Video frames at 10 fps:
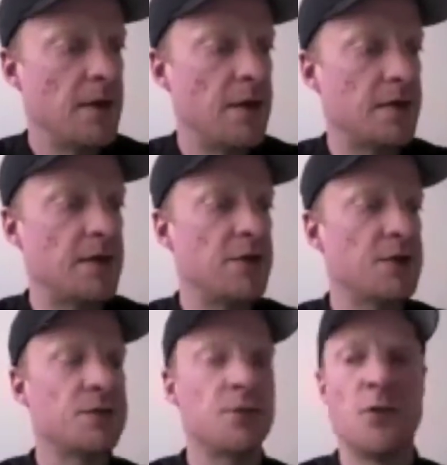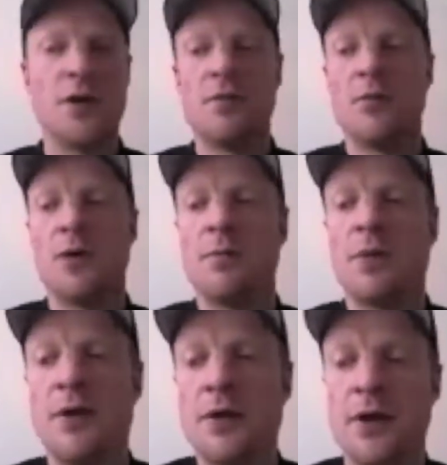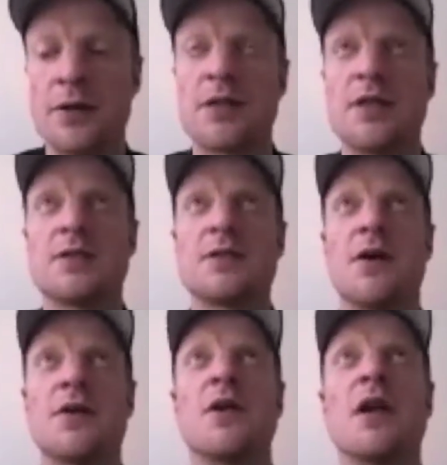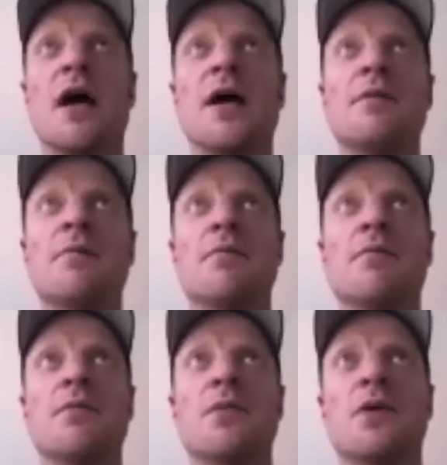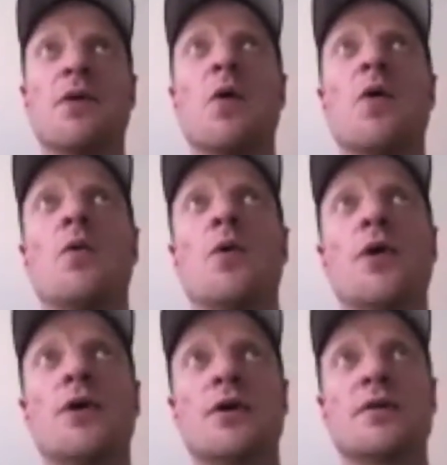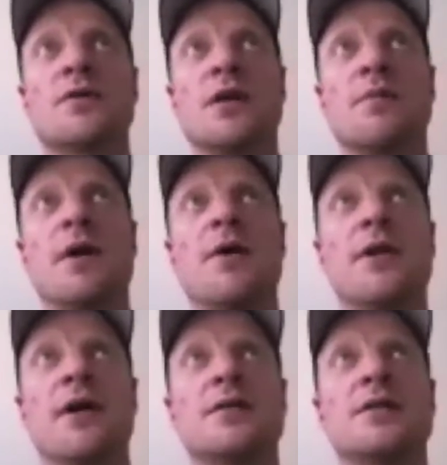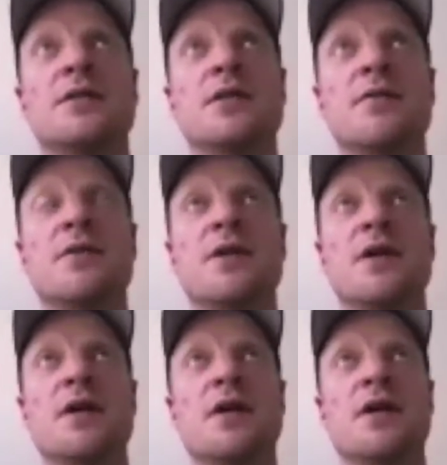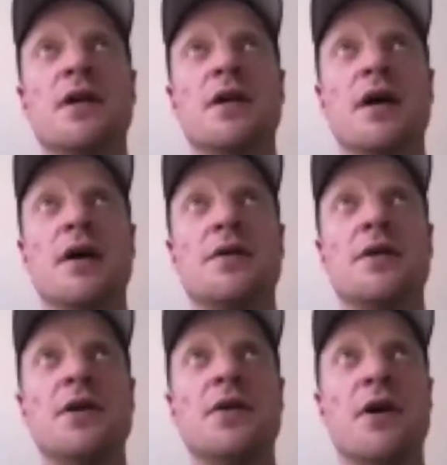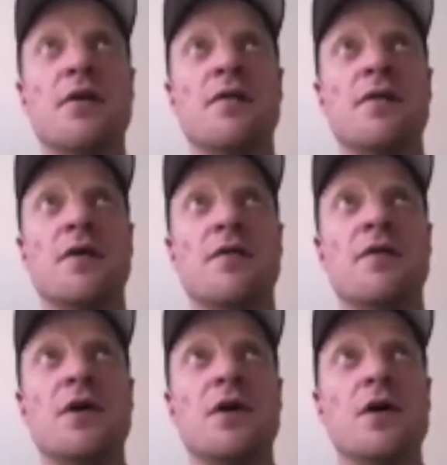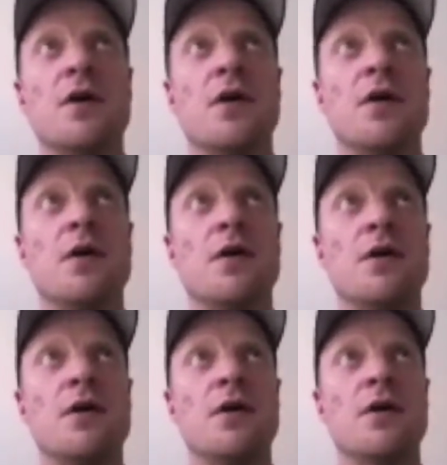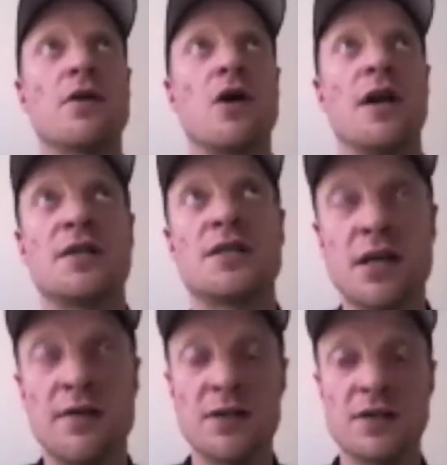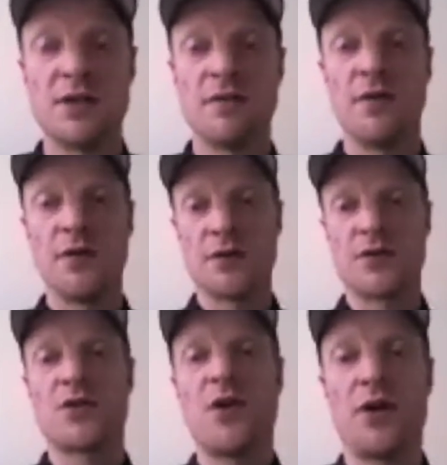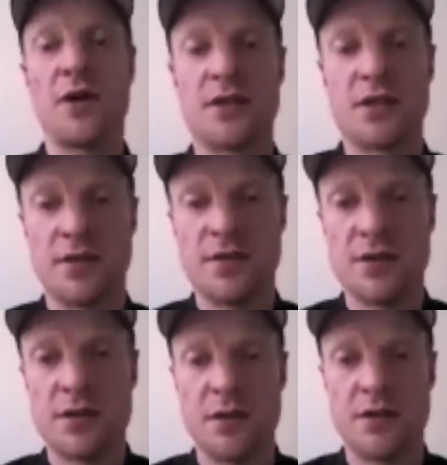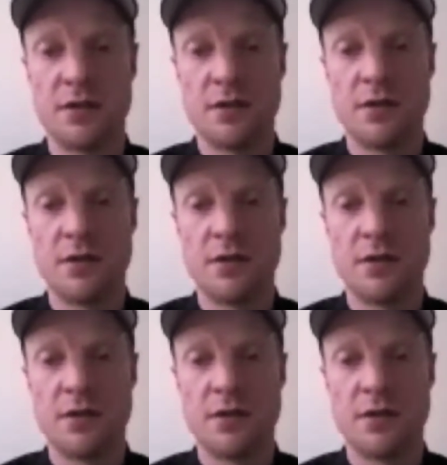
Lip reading: I think there's one paradox that is underlying the whole work of Sal Paradise is definitely an idea of collectivity versus connectivity.